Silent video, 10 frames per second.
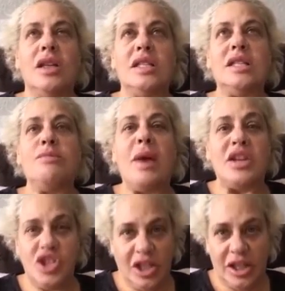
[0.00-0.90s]

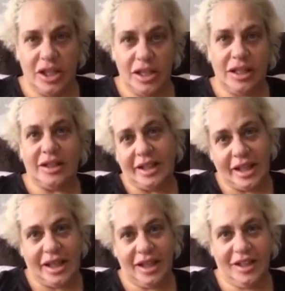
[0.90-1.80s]

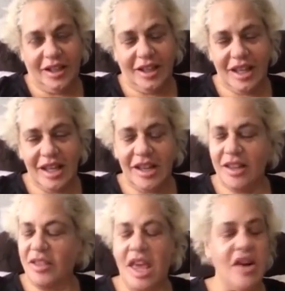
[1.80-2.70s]
specially.
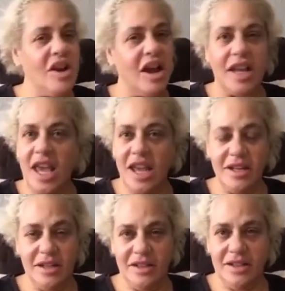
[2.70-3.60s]
They are not
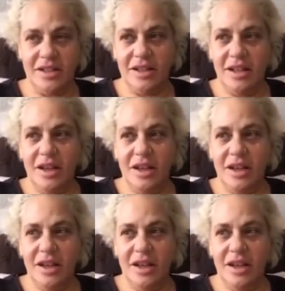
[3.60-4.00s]
candles.